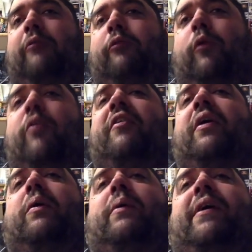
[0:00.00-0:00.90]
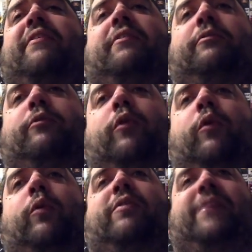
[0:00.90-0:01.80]
Forza Horizon
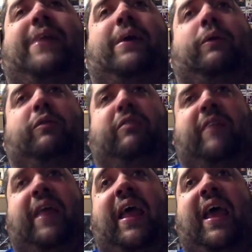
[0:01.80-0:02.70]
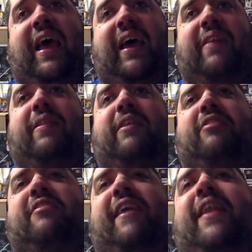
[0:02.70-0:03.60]
4 was announced.
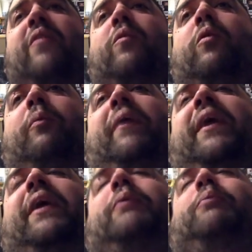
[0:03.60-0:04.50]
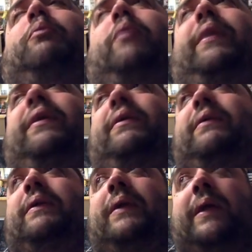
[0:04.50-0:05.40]
The setting will be in Britain,